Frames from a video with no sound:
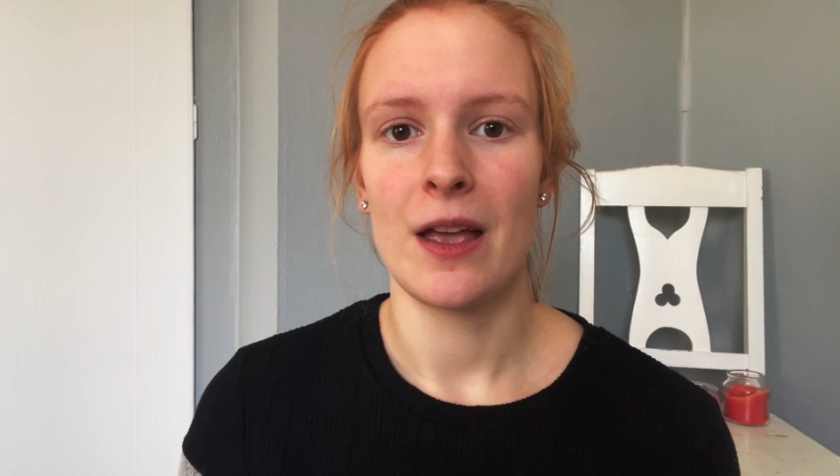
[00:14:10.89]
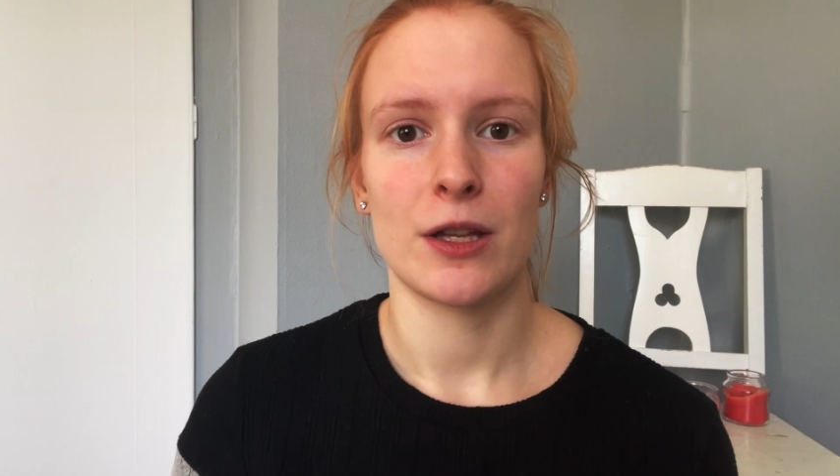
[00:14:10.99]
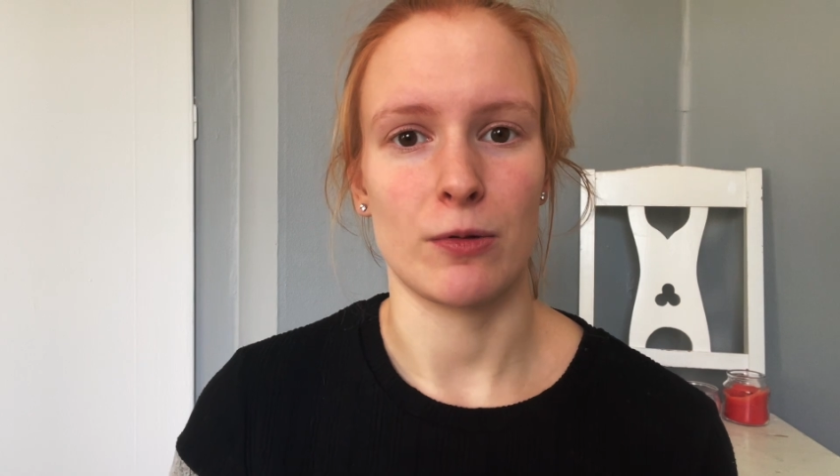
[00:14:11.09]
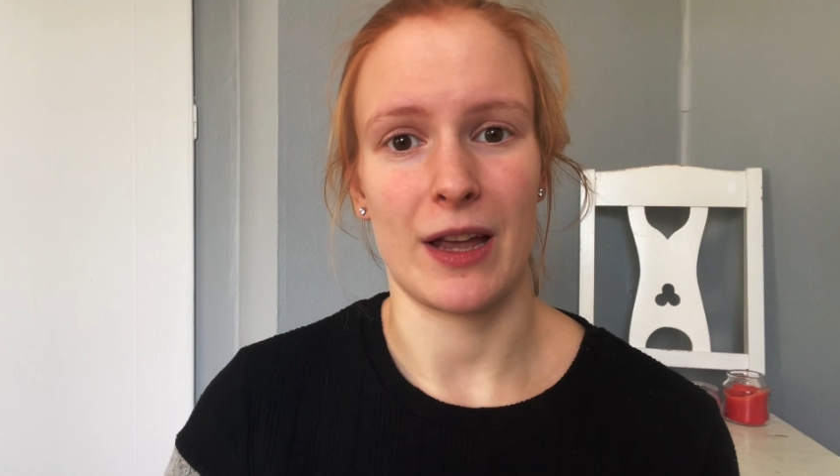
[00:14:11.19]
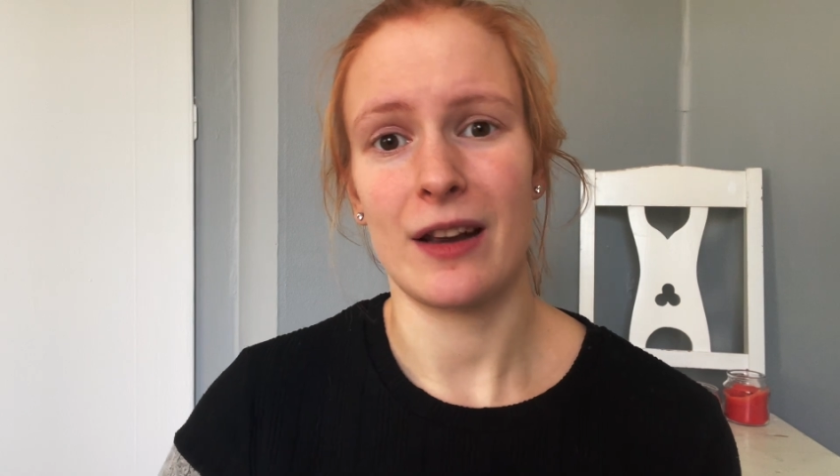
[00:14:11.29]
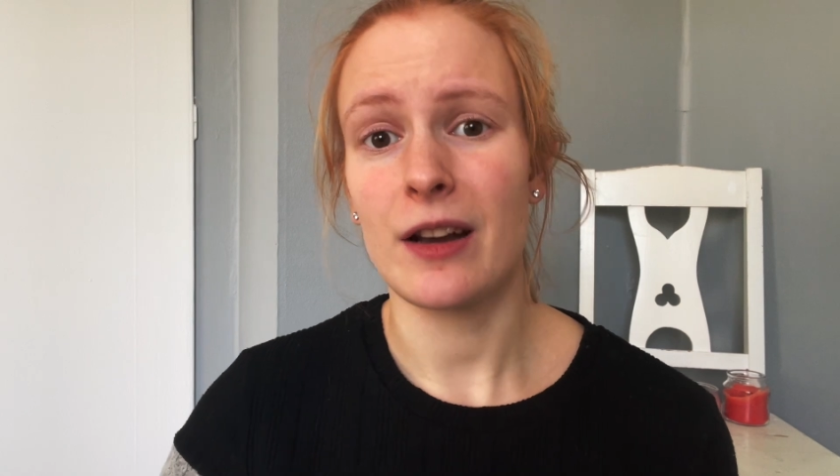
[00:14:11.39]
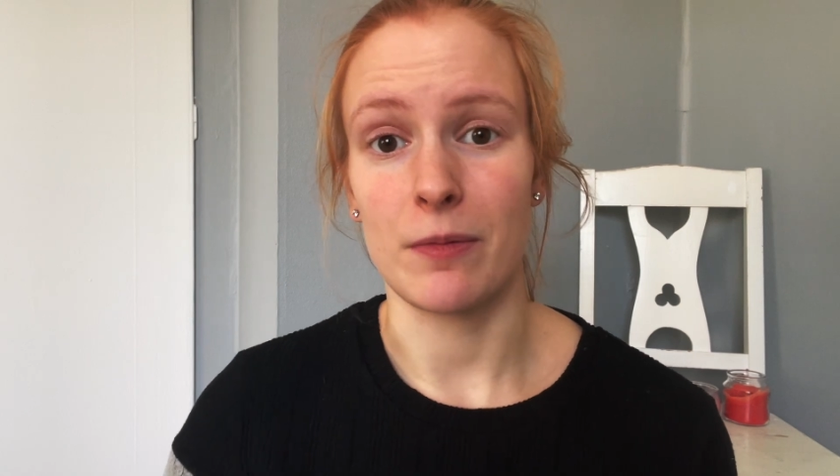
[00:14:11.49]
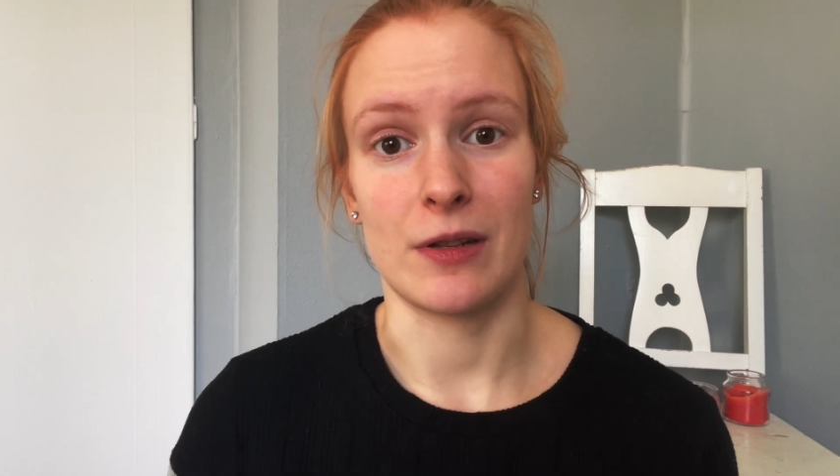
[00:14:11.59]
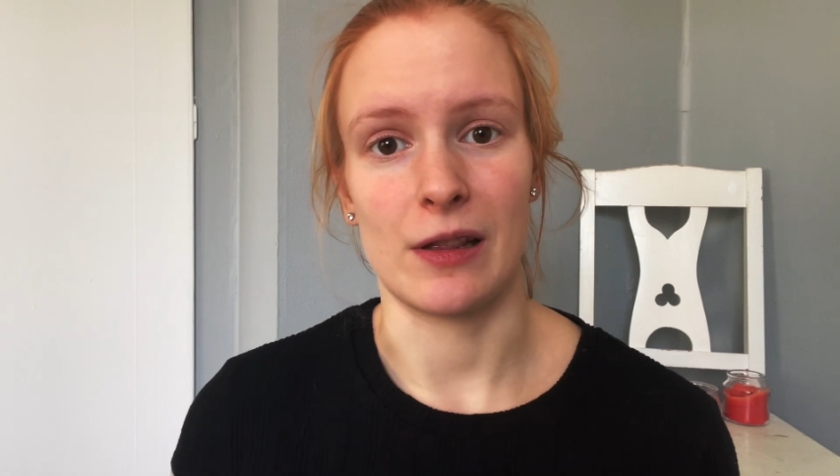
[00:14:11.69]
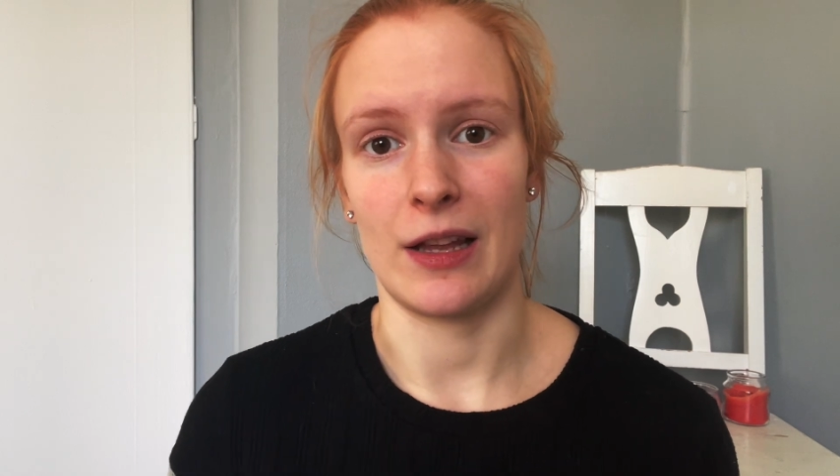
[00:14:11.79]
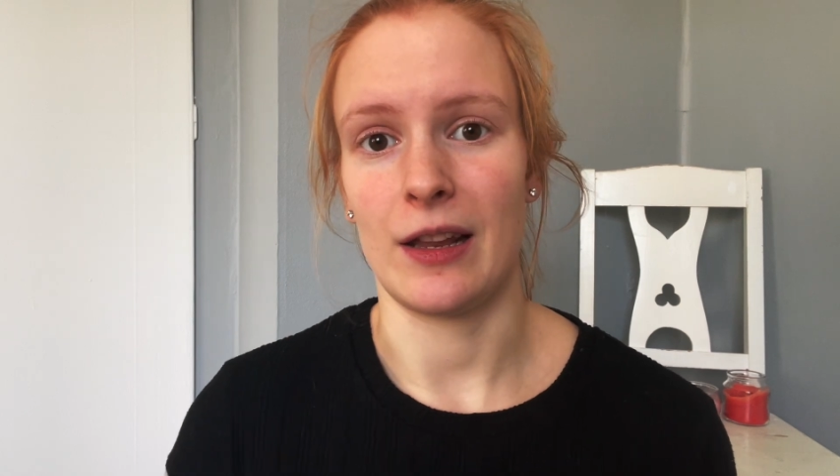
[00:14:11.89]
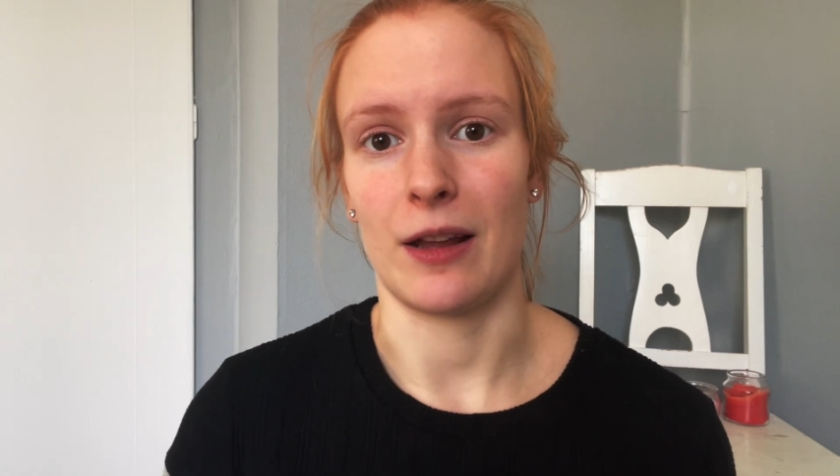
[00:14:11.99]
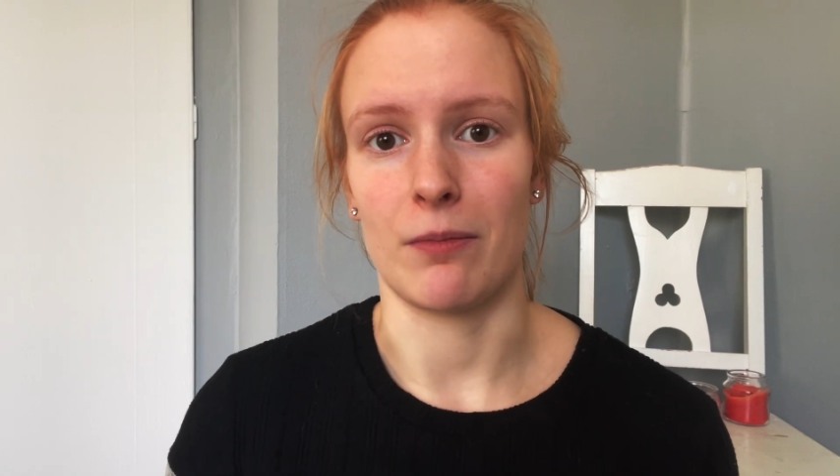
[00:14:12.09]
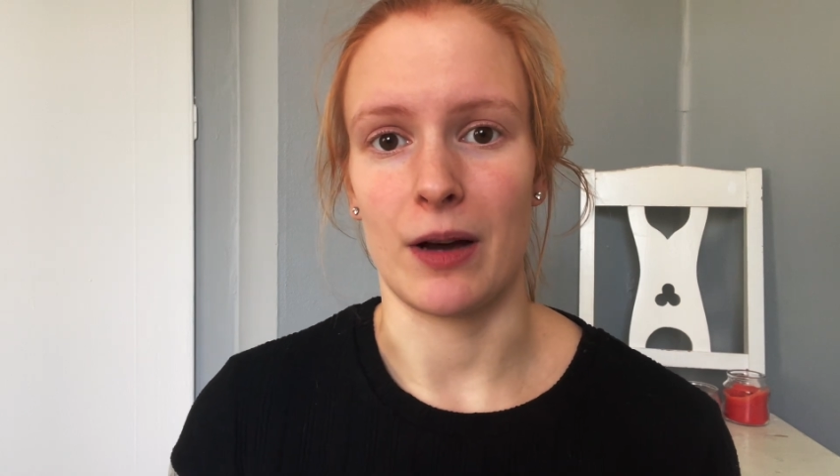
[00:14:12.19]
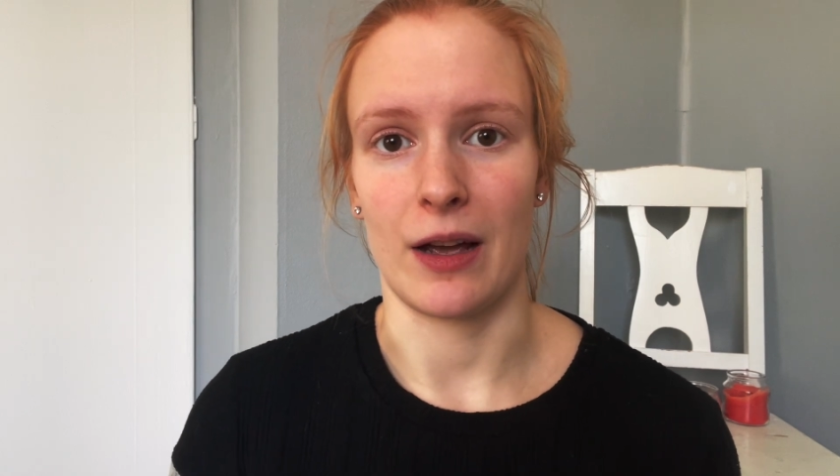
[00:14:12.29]
So I ended up
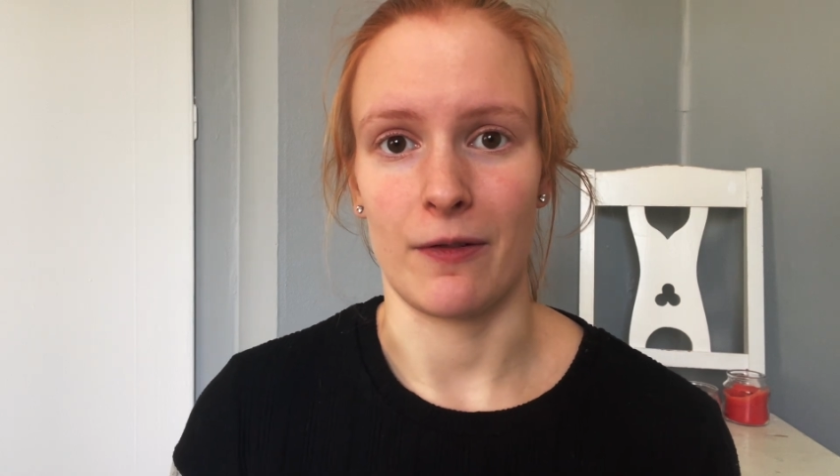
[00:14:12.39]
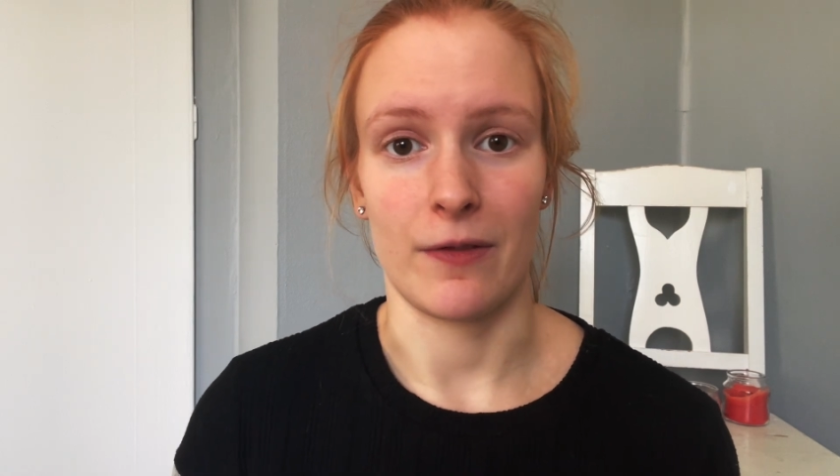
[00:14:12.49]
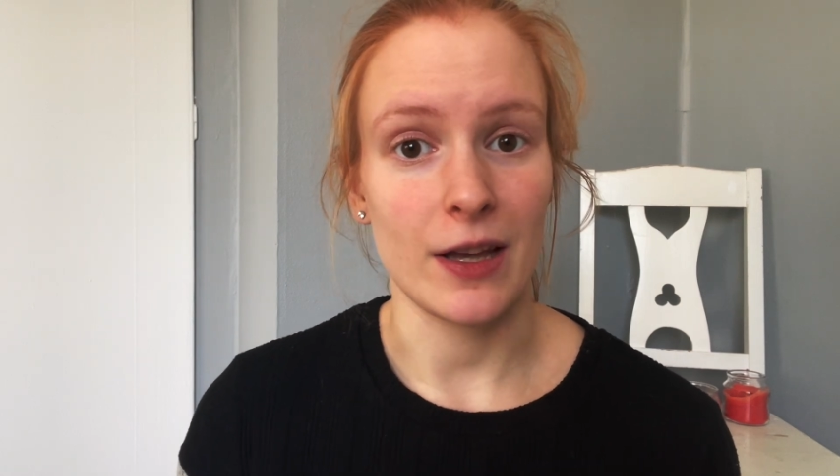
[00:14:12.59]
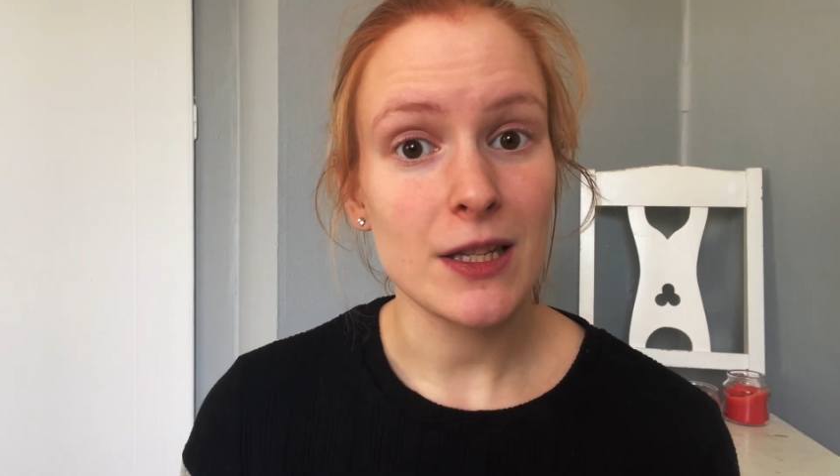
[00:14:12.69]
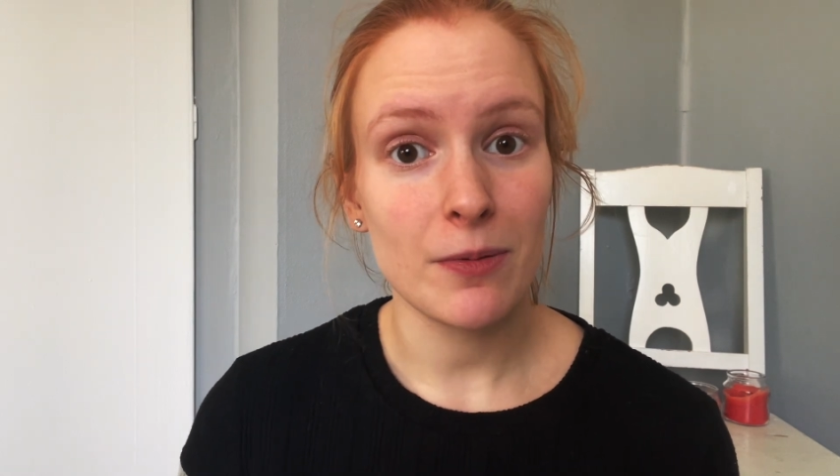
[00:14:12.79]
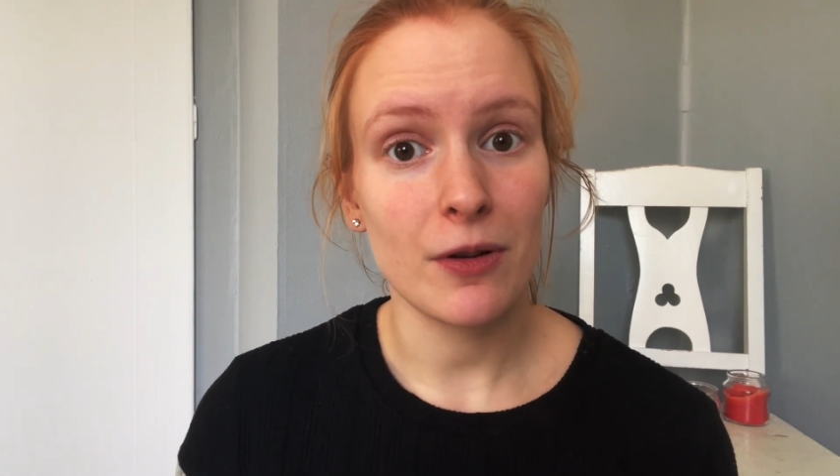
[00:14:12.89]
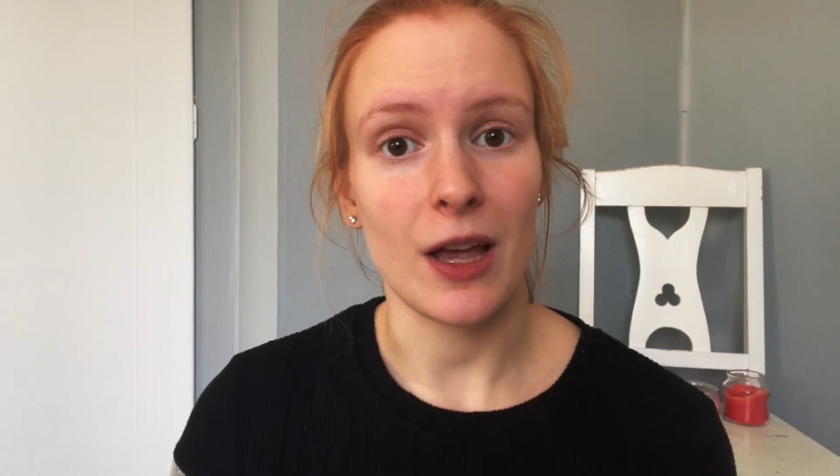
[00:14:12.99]
deleting my Facebook